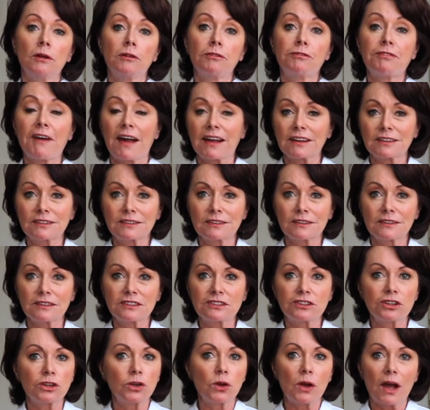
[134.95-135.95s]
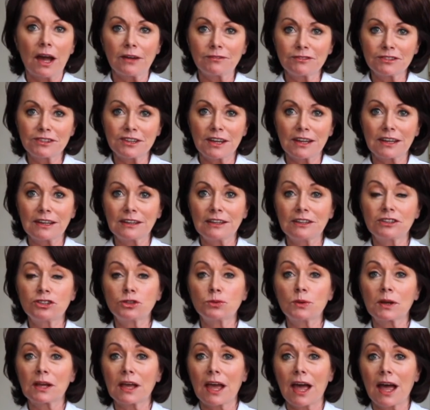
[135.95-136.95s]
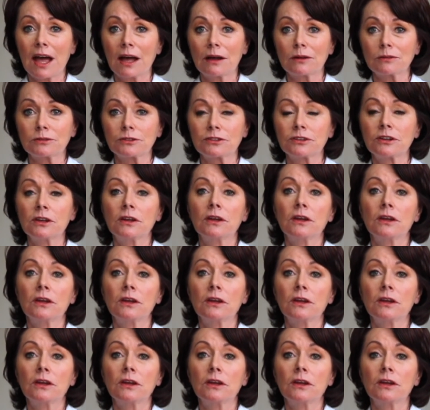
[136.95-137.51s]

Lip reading: factors that you haven't taken into account.